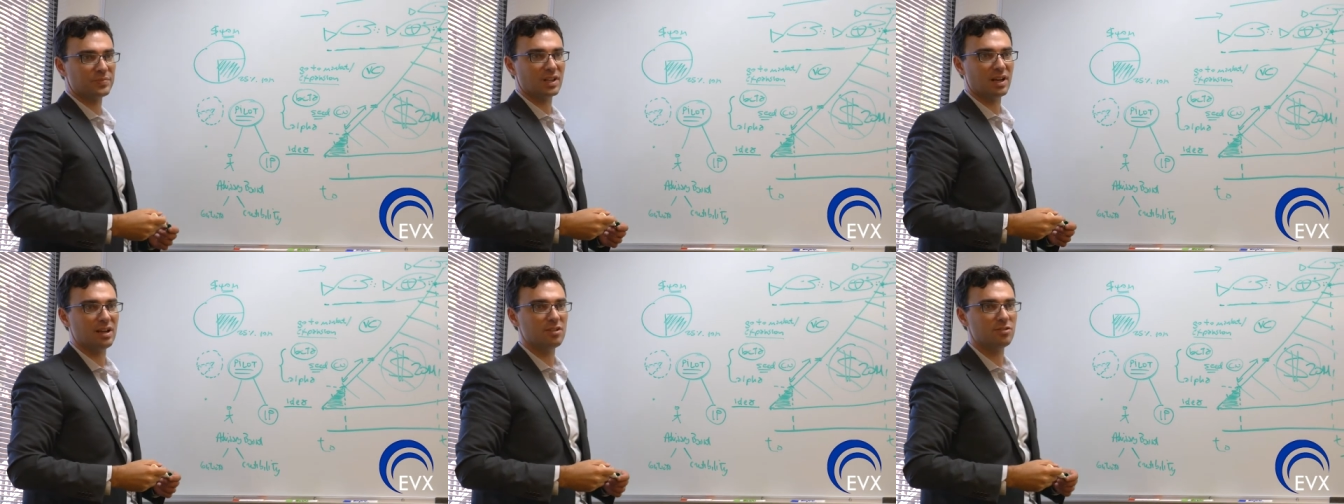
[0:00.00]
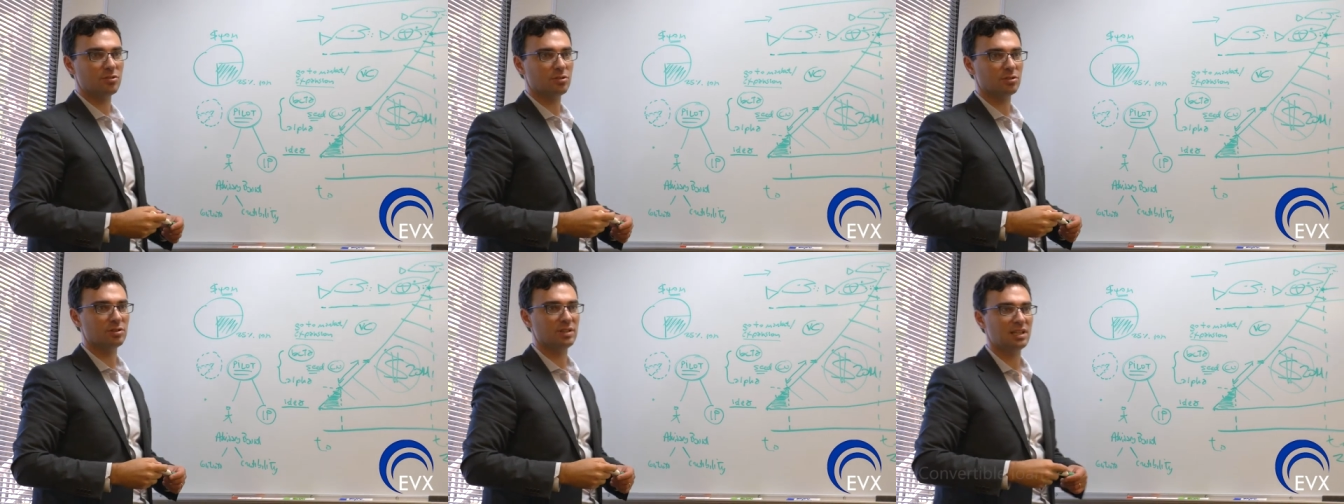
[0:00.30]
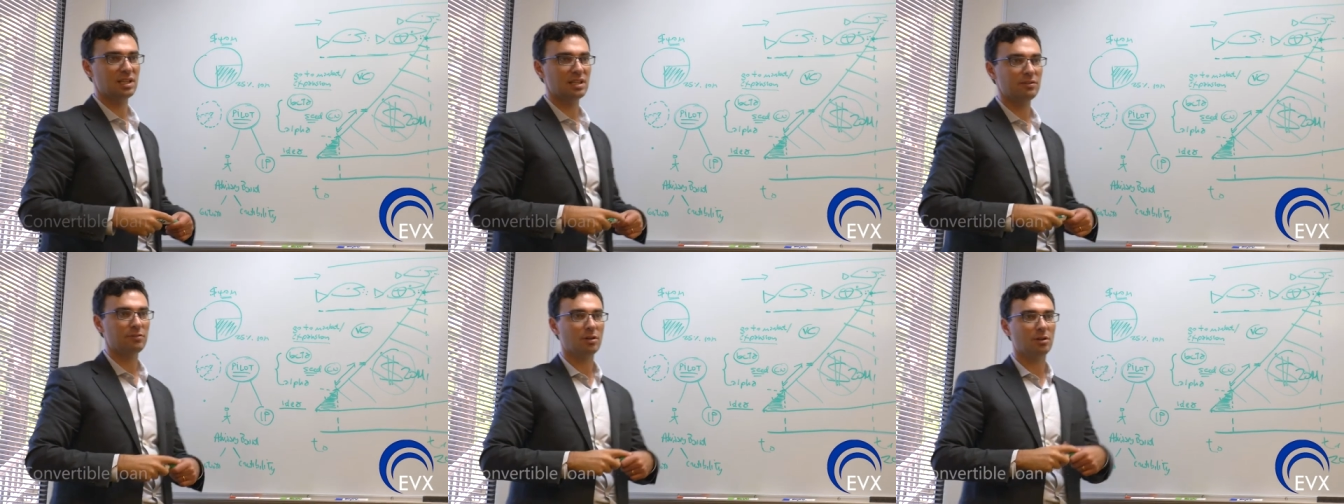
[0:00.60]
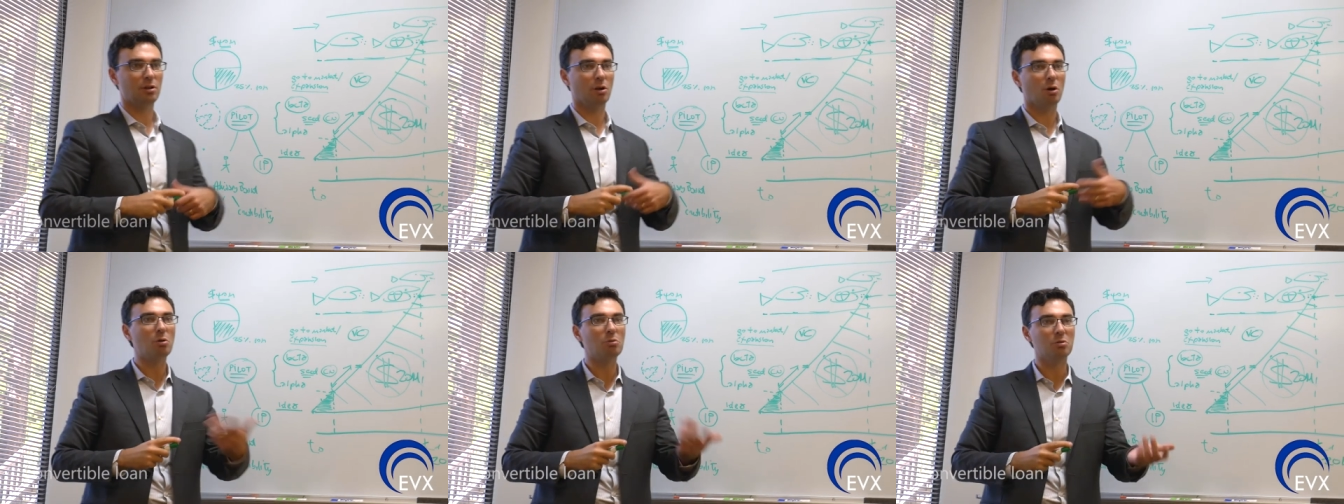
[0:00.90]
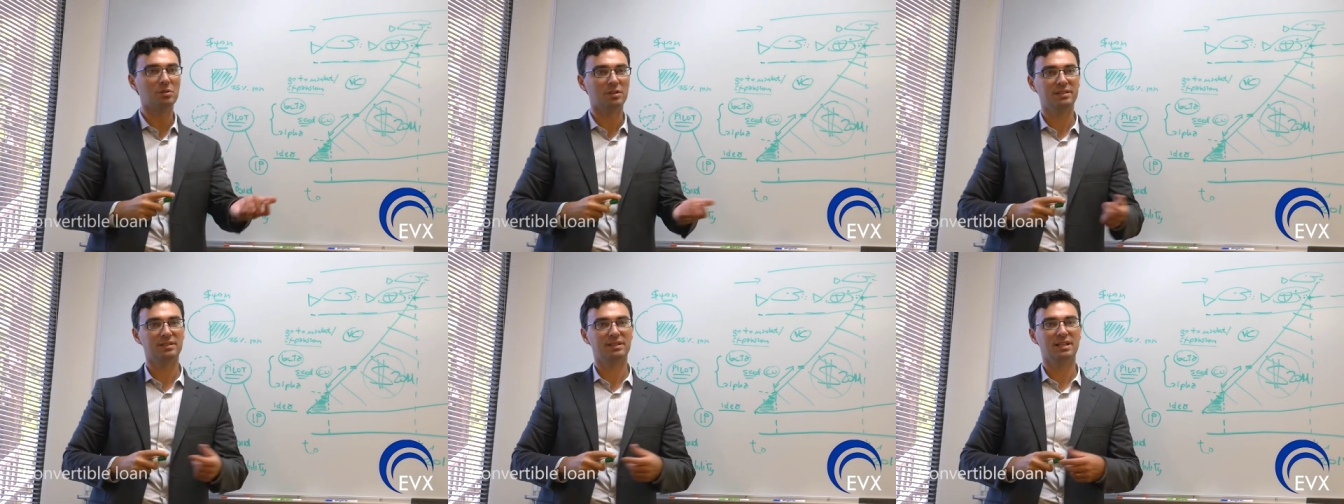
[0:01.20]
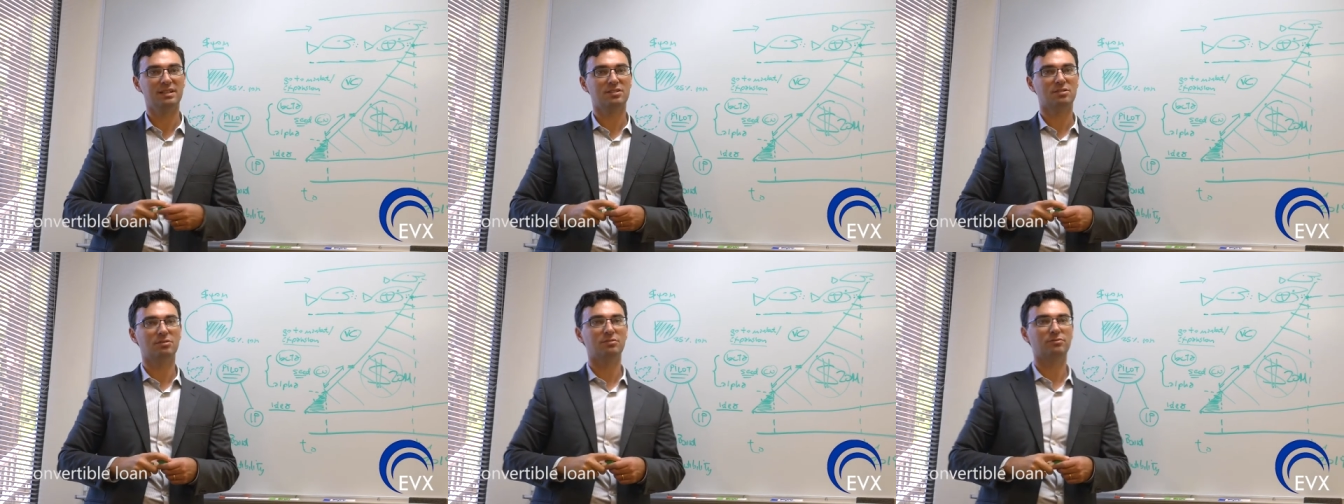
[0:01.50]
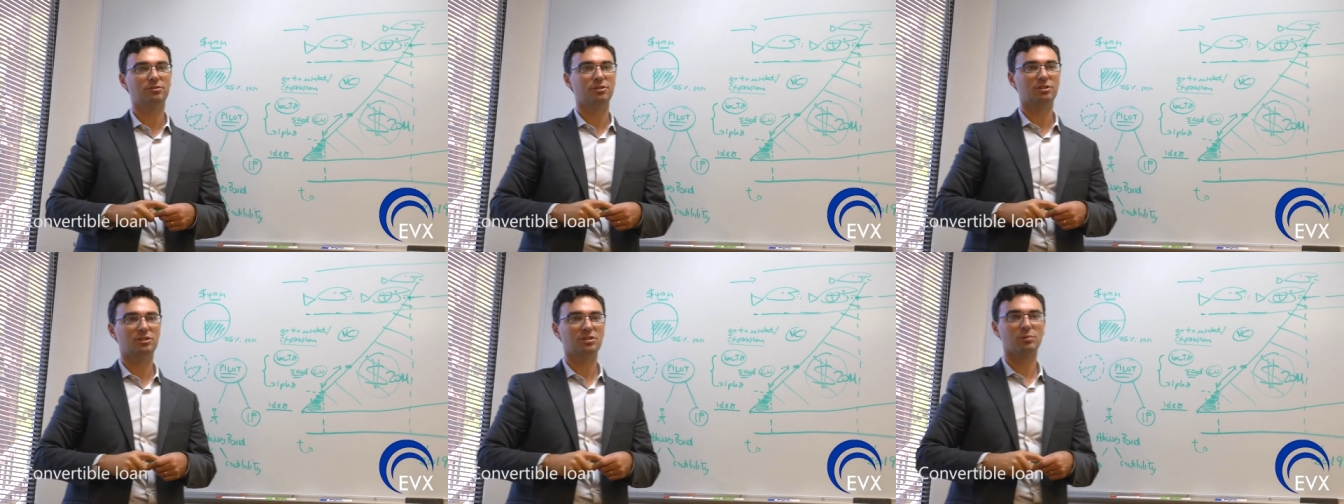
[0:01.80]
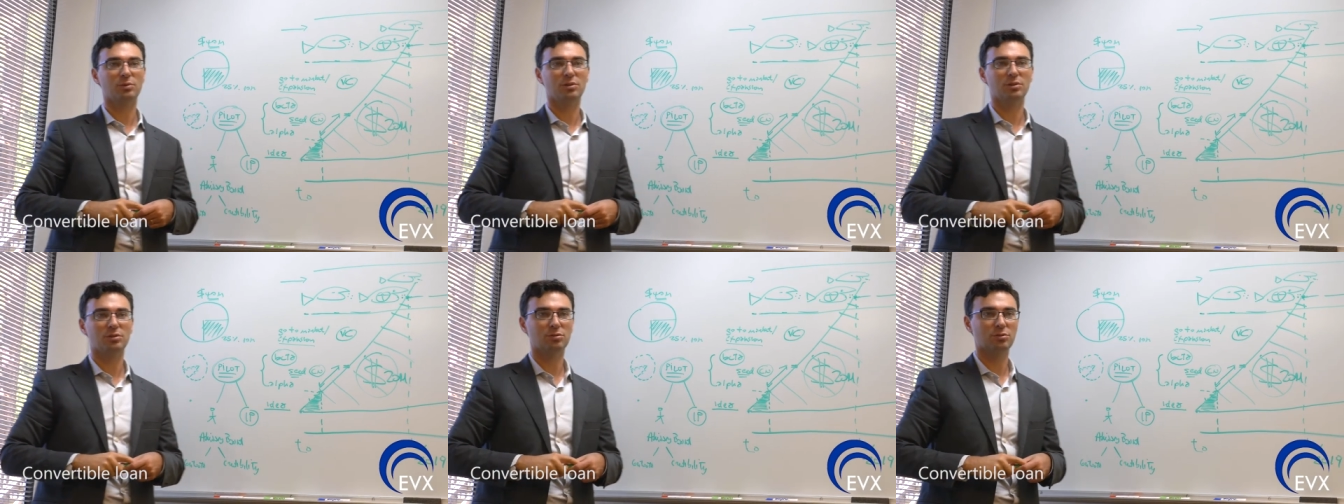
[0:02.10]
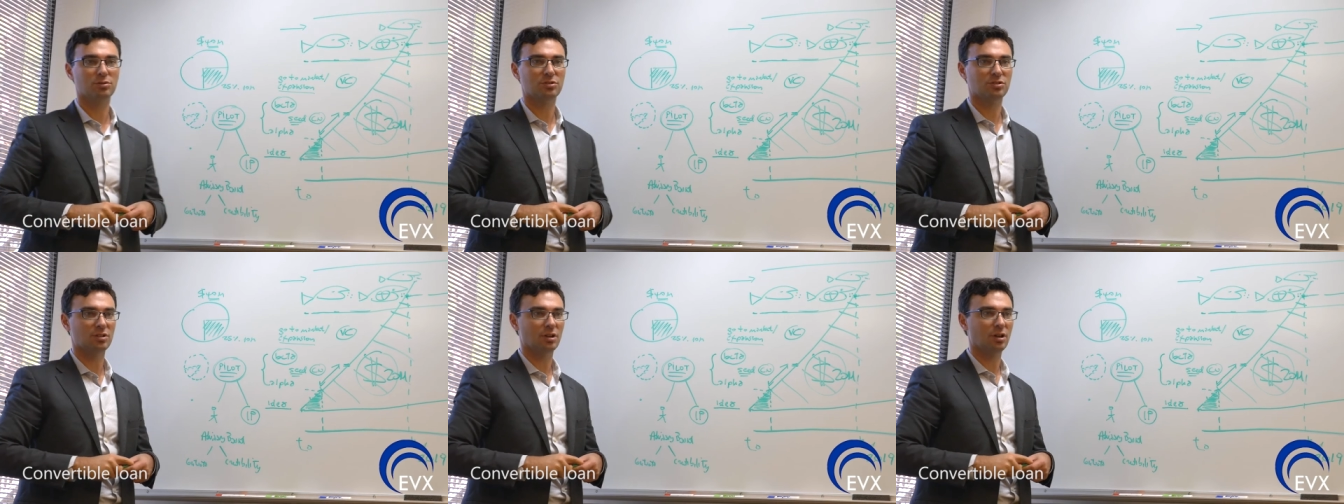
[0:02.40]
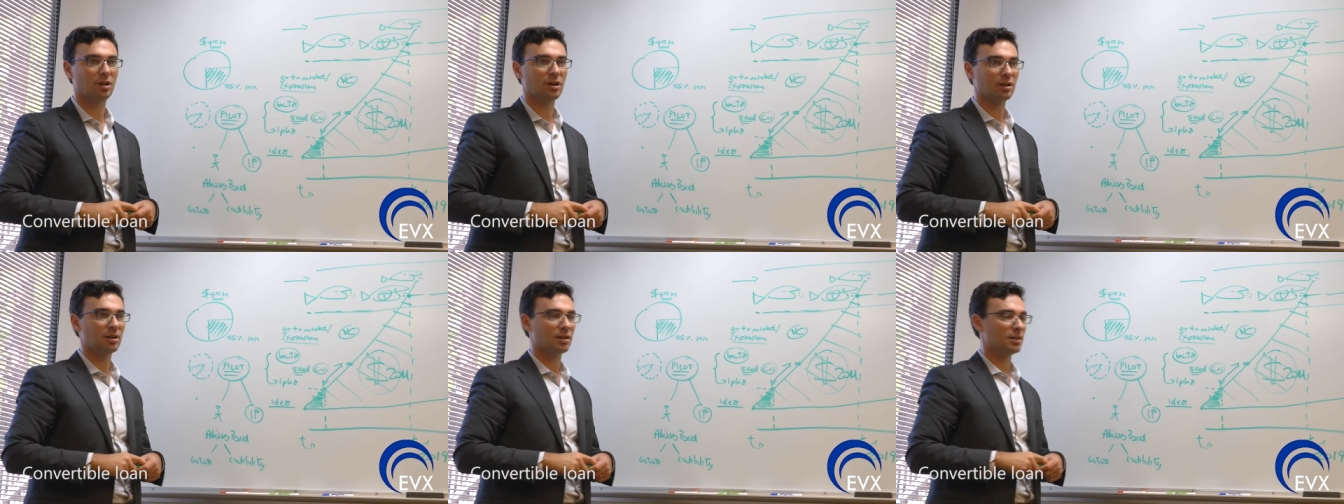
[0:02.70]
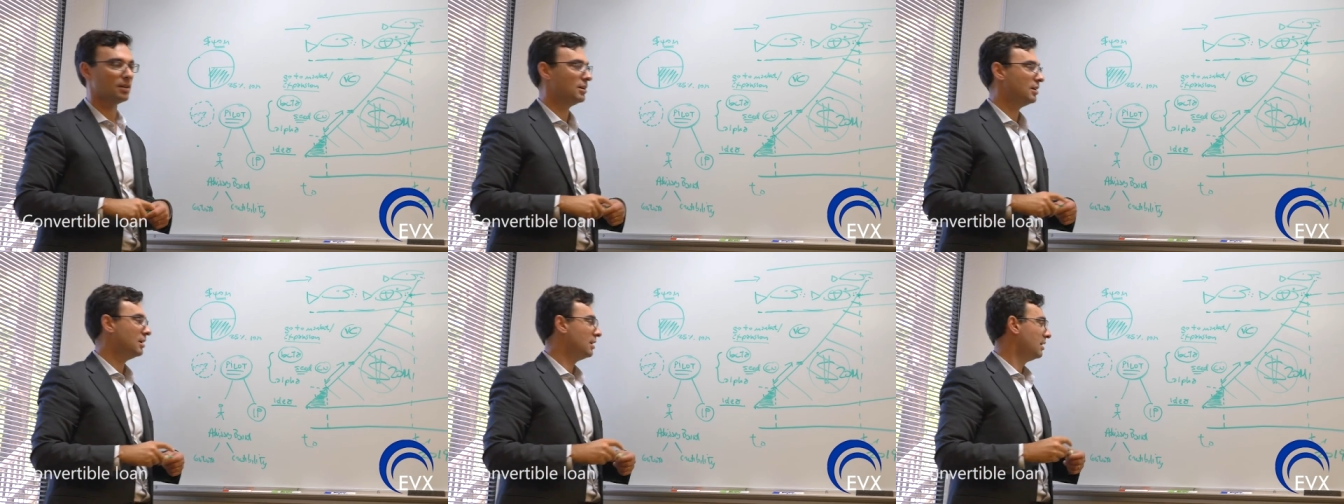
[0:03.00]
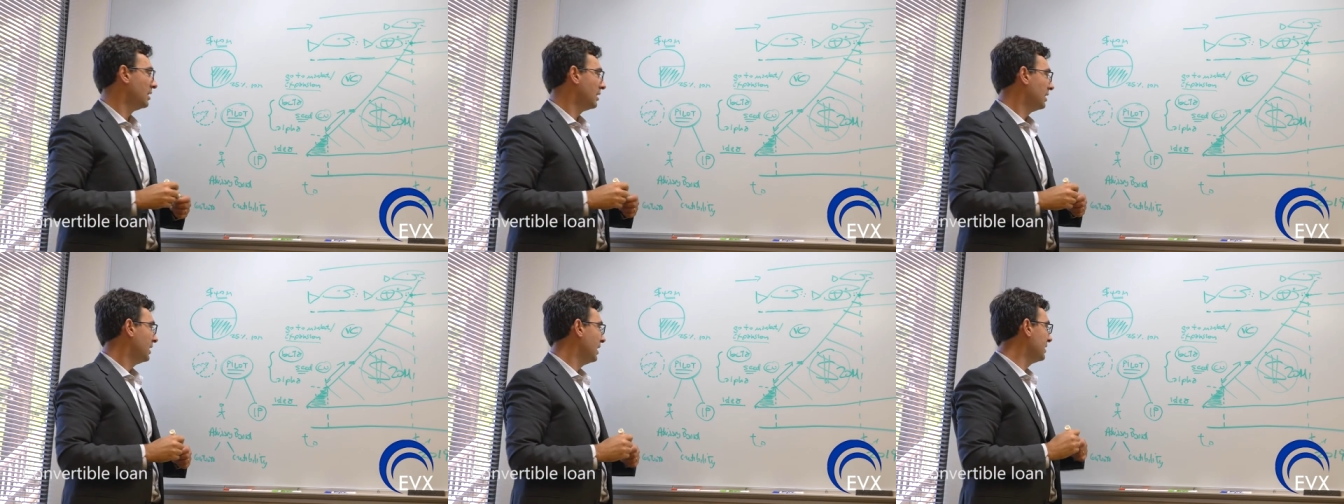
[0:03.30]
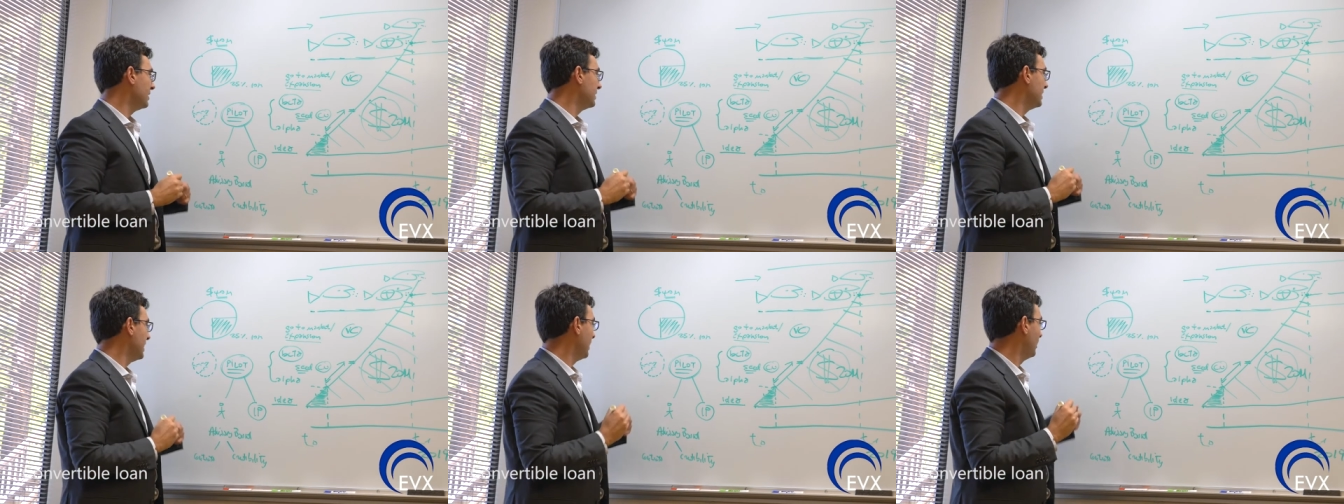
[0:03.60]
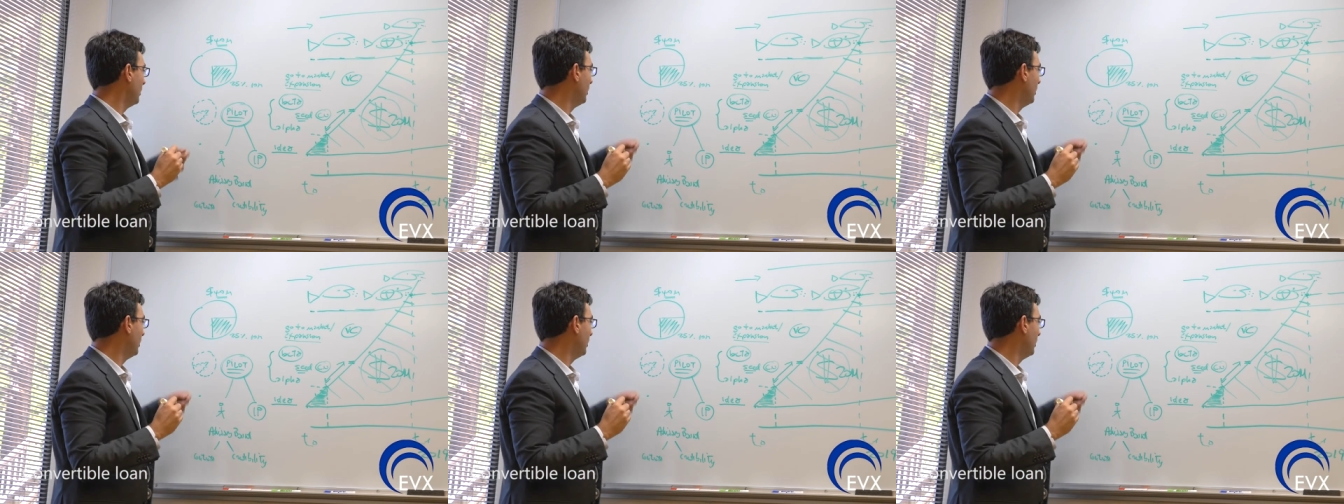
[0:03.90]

And so they give you a loan that's convertible into stock. And that